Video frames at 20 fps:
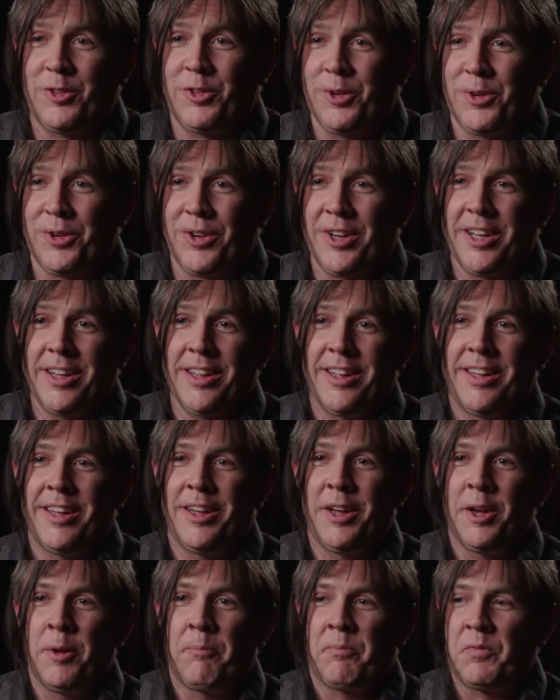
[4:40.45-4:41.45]
story.
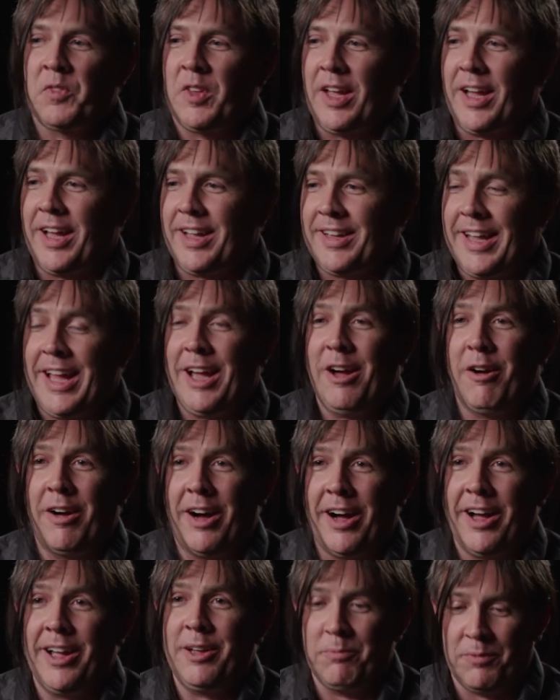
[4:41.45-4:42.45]
And now
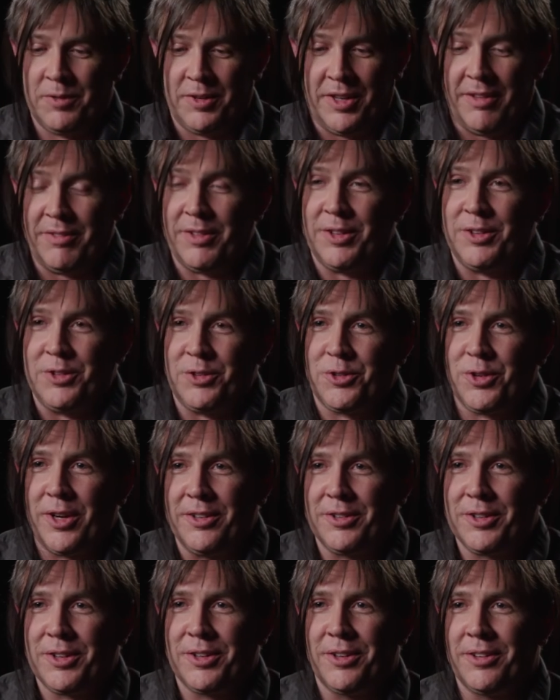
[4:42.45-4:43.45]
I'm giving the
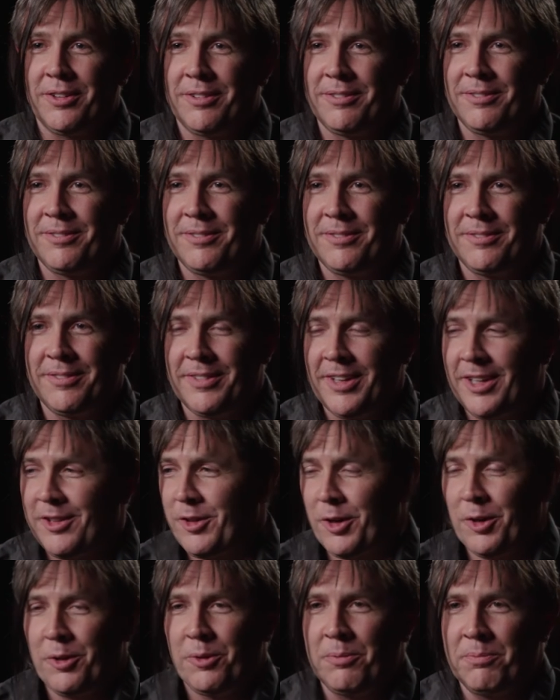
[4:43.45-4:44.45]
tricycle
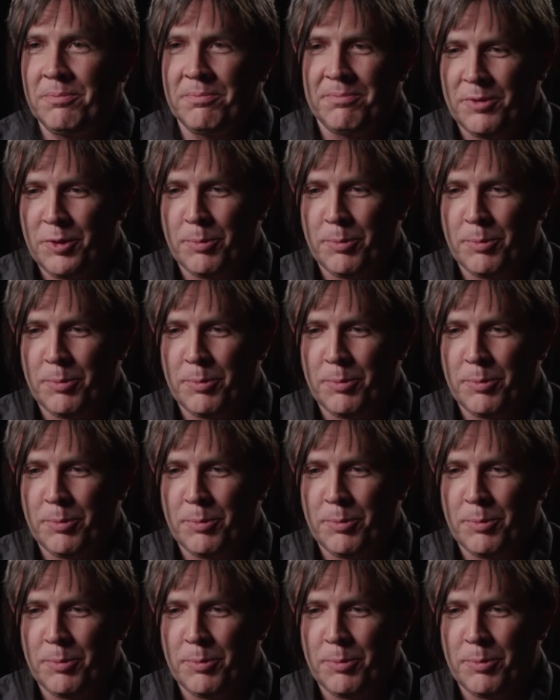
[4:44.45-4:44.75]
its own